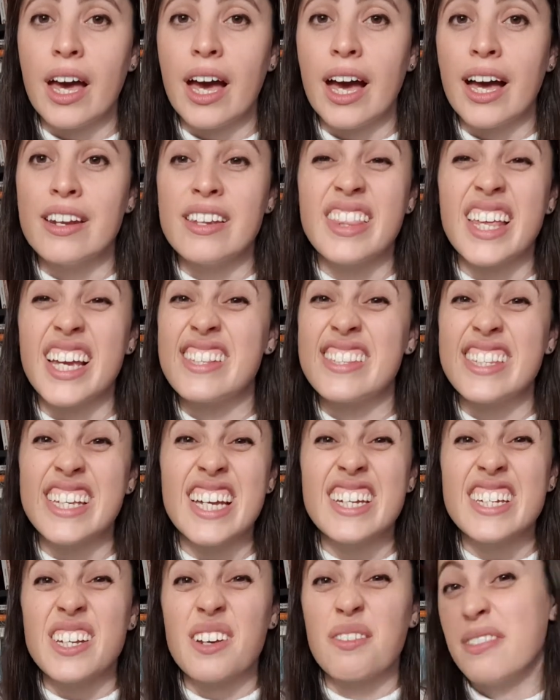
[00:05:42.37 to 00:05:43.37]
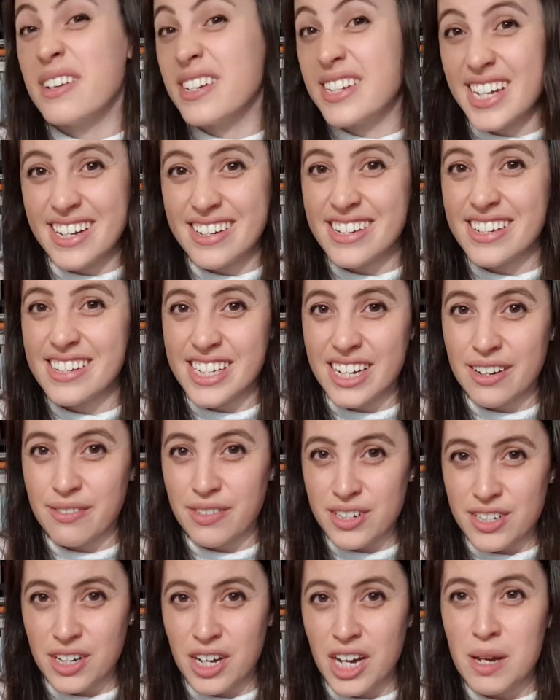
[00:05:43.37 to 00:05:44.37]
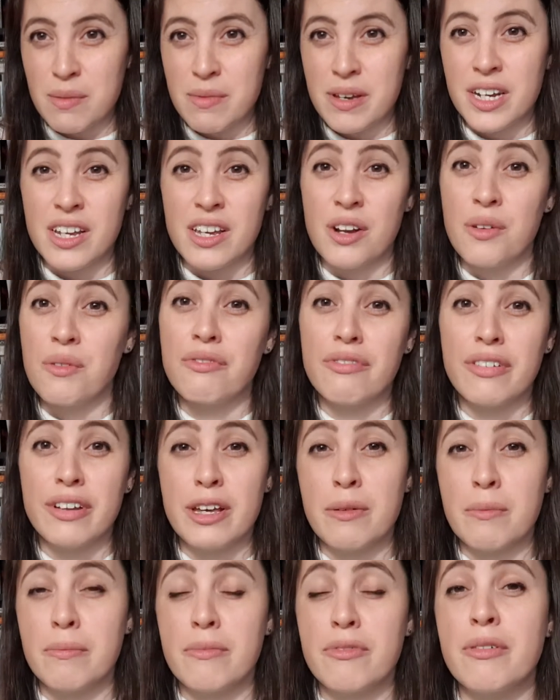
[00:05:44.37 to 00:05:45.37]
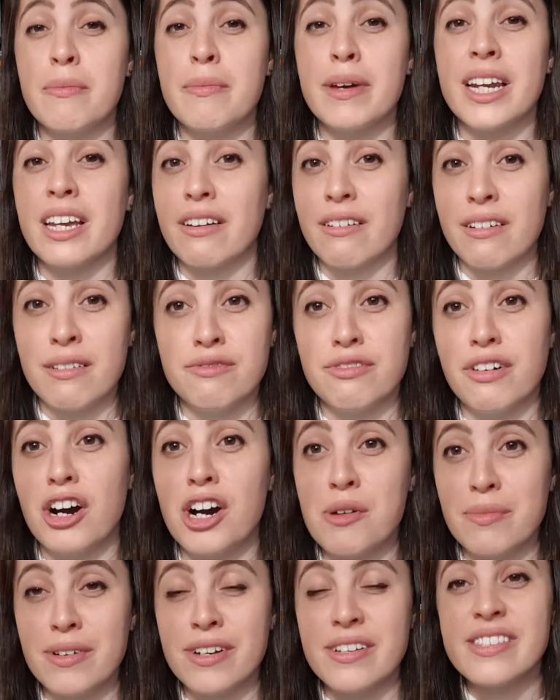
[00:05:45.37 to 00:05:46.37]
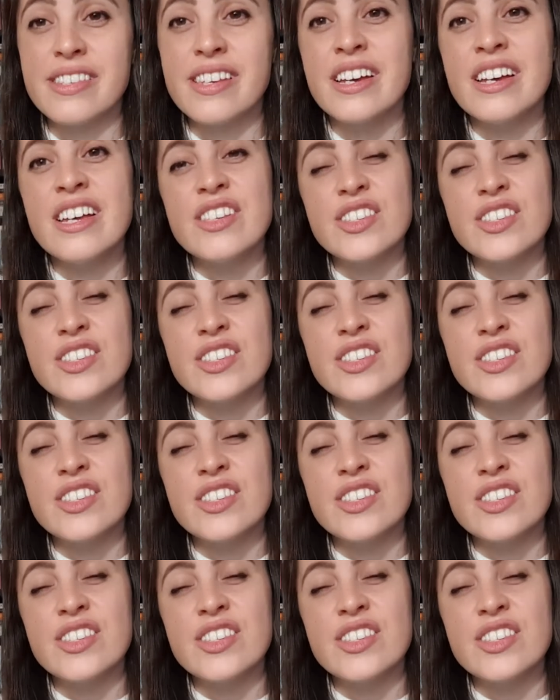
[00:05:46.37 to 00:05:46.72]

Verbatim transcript: and they see a different dentist every time in an unfamiliar environment.